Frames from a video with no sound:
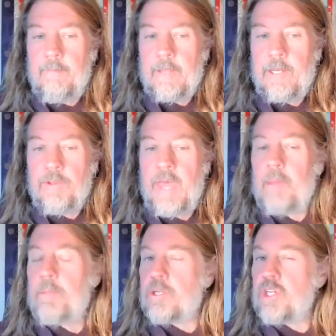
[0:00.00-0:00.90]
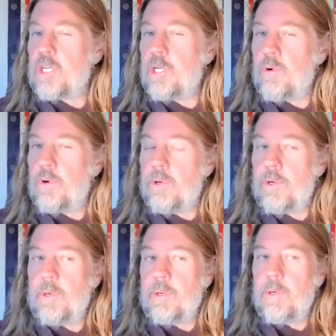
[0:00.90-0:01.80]
that
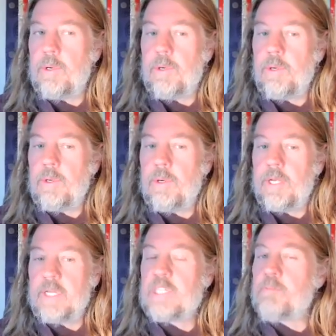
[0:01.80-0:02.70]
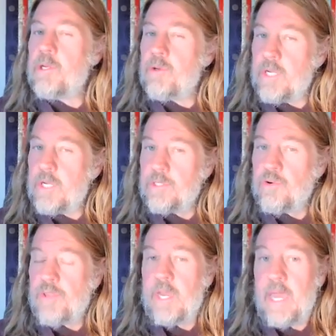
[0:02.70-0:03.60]
particular experience
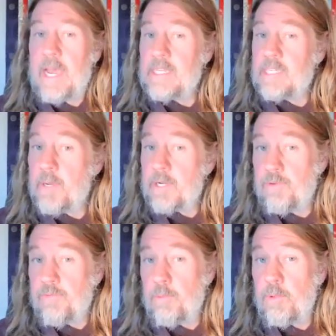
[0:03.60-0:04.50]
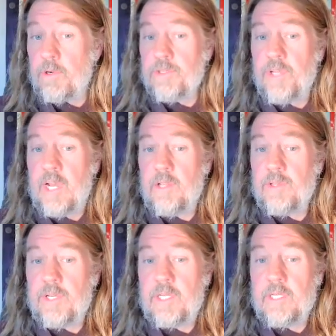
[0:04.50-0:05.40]
or that aspect of our
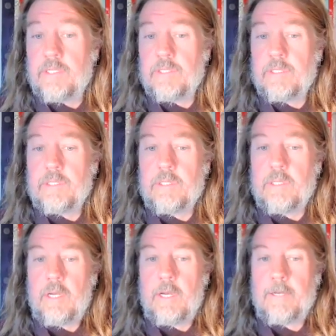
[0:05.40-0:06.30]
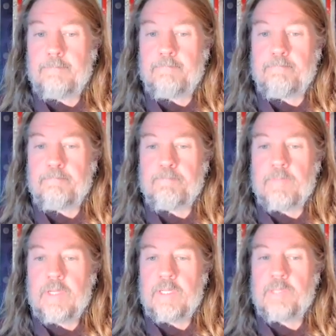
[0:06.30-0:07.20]
personality is
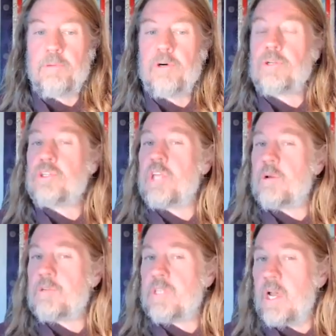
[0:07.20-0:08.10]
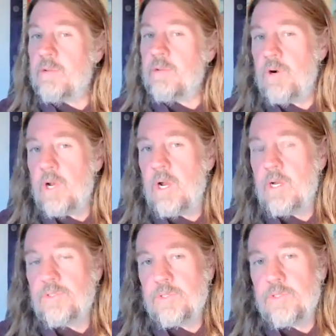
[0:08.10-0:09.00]
pushed outside of our
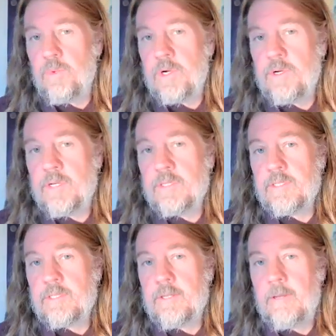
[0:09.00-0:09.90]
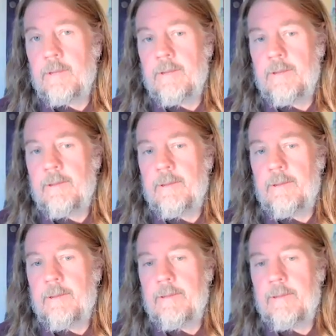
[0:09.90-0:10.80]
conscious awareness.
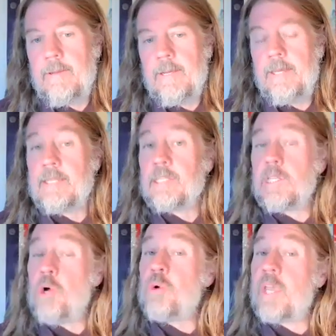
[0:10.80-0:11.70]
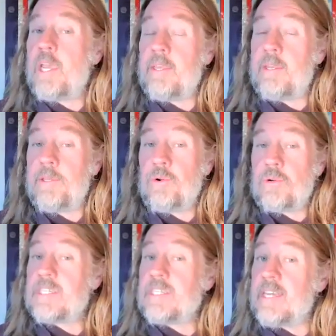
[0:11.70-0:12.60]
And it's located or
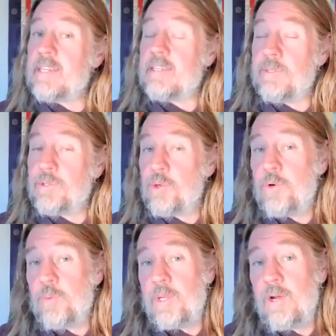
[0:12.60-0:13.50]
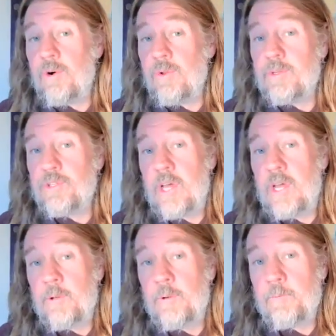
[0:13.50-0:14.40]
sent into what we call the
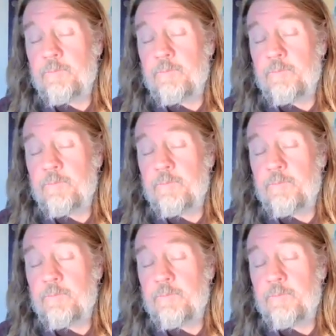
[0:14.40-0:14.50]
shadow.